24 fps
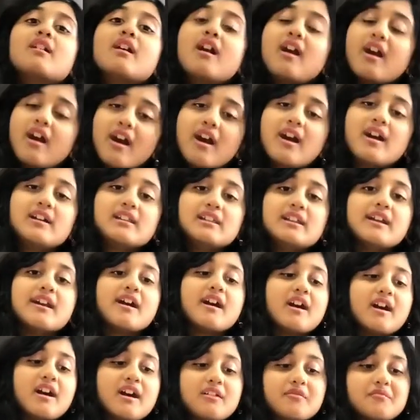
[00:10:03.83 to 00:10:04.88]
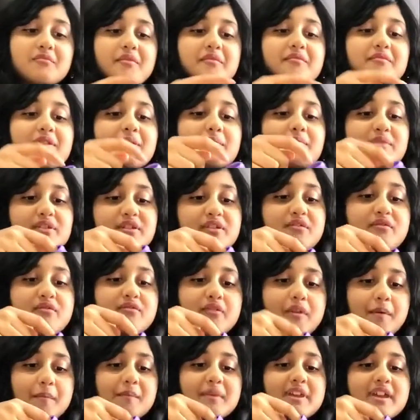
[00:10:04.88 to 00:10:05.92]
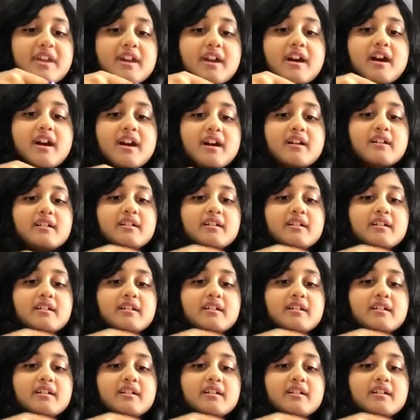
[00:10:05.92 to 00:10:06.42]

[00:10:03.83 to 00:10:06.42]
Earlier, when we blew from here,